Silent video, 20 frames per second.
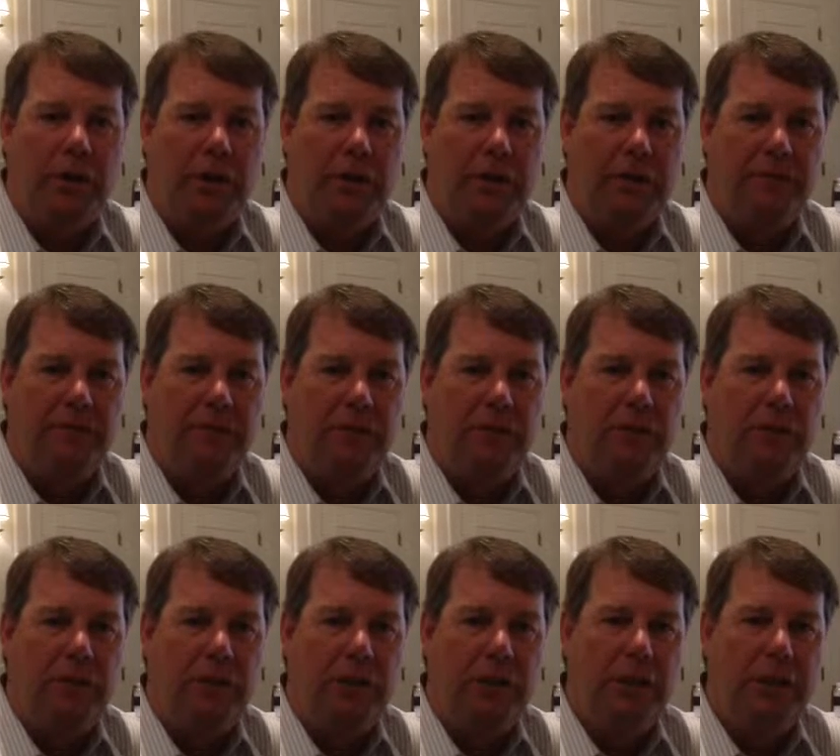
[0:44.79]
I
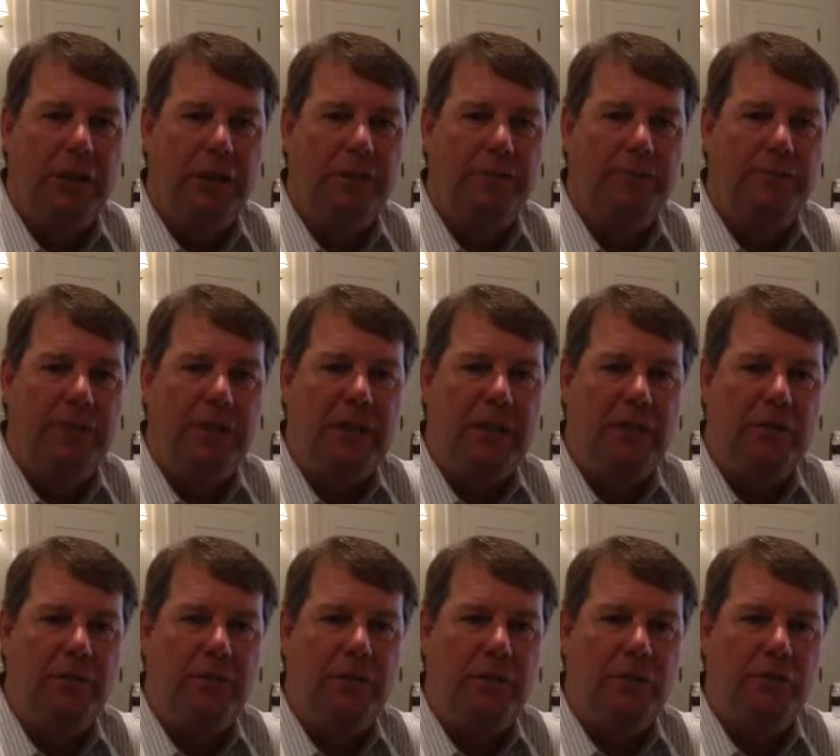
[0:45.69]
feel um,
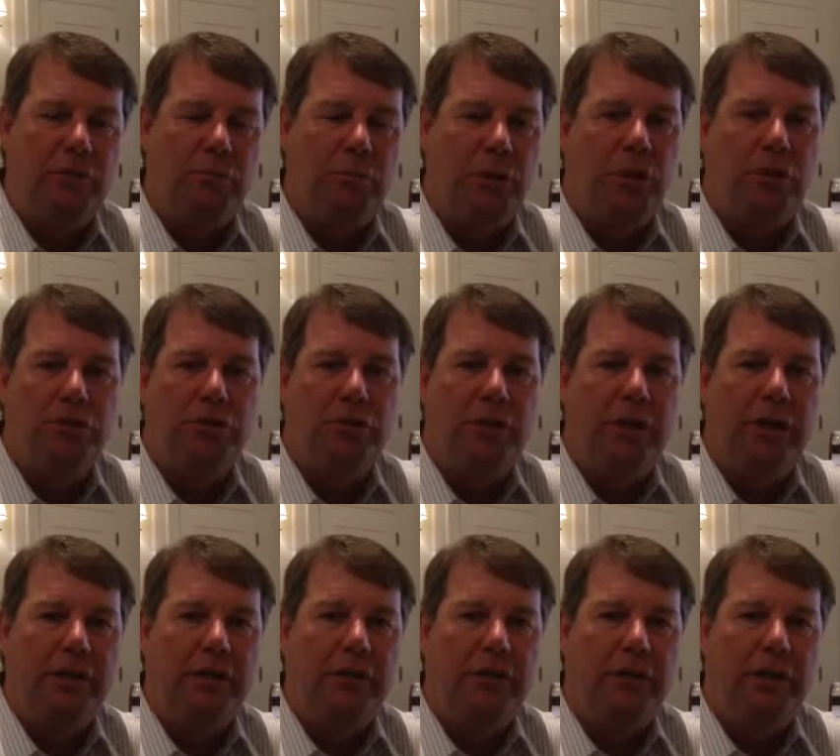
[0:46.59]
he is a ball
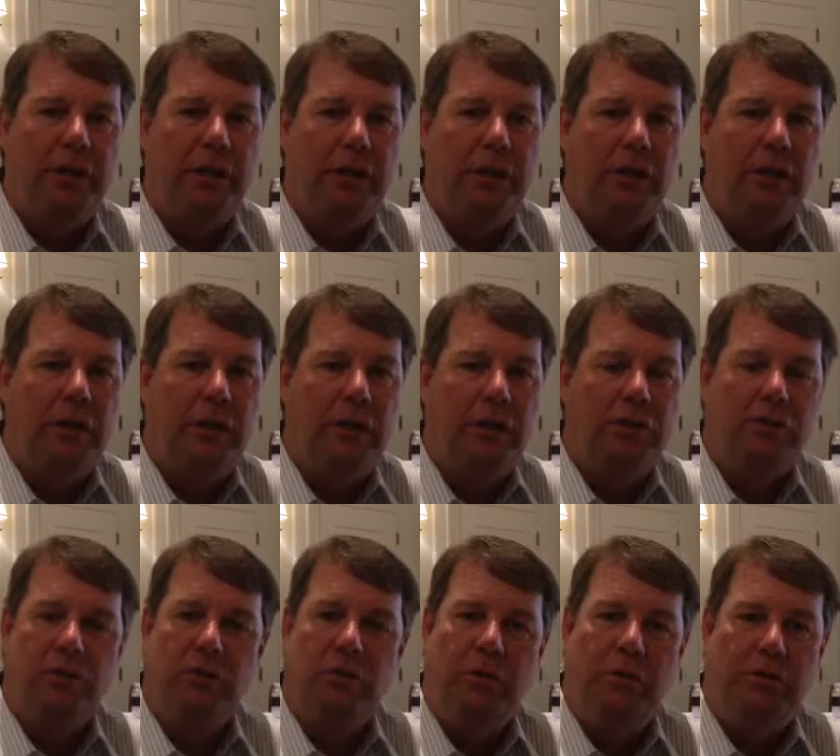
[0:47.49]
striker and uh, he
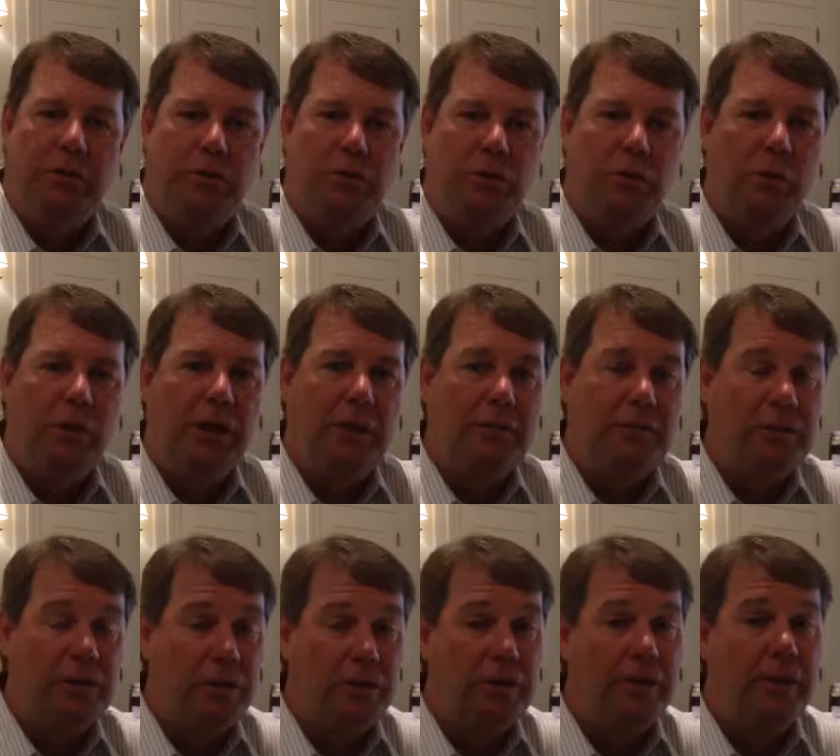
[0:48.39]
has a terrific short game
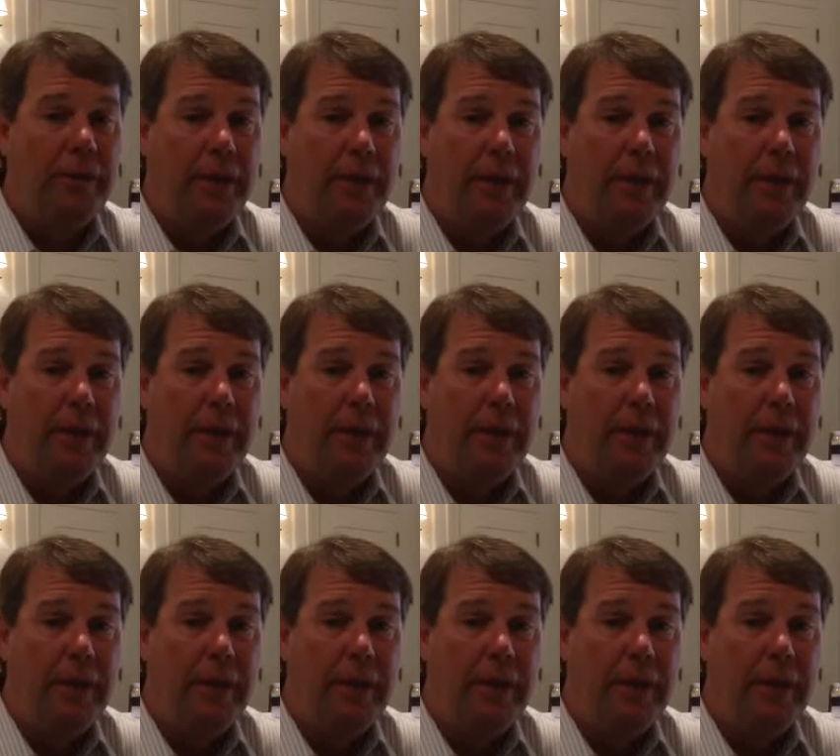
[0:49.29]
still,